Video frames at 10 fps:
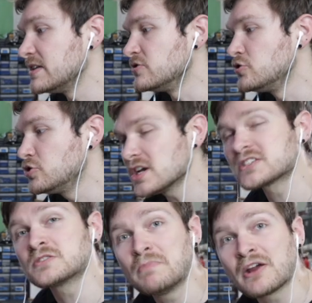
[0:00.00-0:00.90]
is
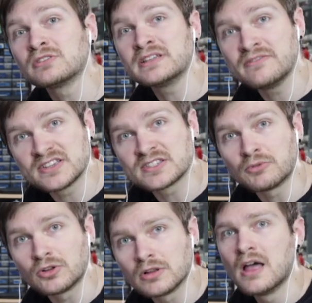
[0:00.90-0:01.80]
just barely
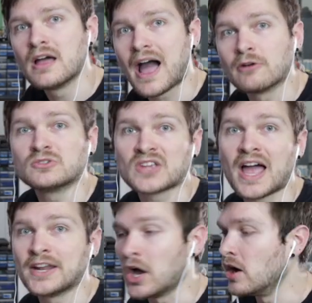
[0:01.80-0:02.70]
visible
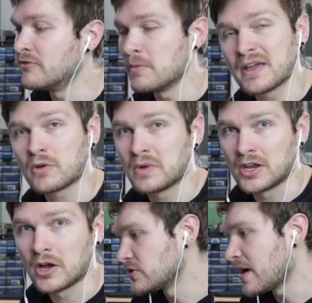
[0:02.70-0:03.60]
outside of the pick
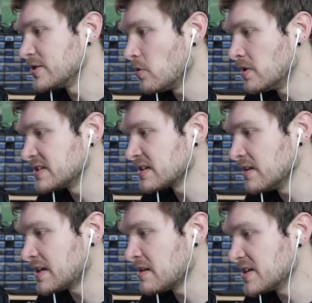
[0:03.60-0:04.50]
window. So I don't want to
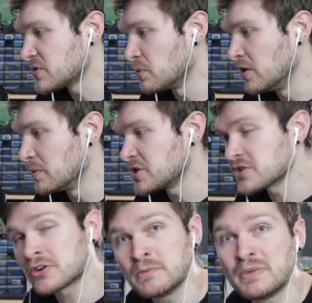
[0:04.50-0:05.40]
select this one, which
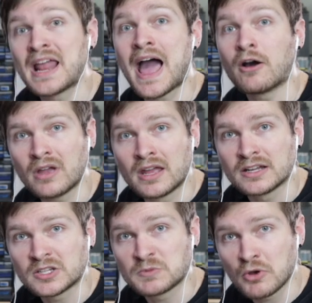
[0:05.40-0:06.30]
has already been out and
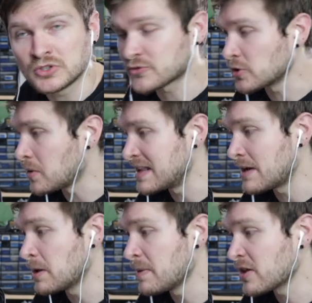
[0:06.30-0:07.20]
exposed for a while.
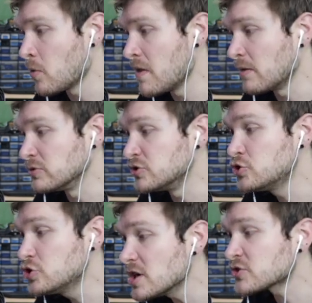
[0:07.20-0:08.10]
I want to pick the one that was
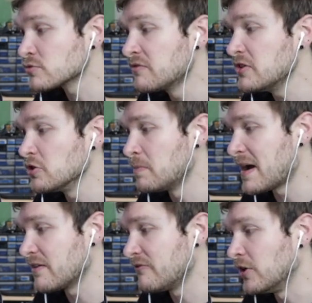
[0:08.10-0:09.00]
just revealed
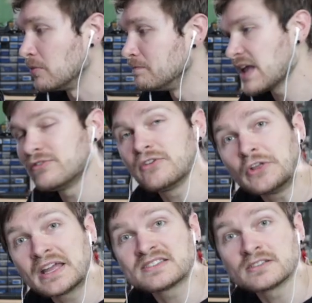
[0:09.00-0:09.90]
by the film. If you
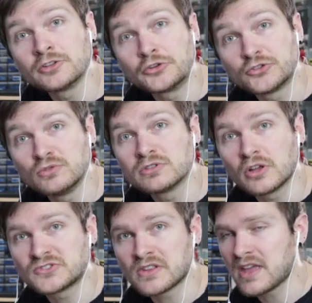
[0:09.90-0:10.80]
feel like it's a little too close to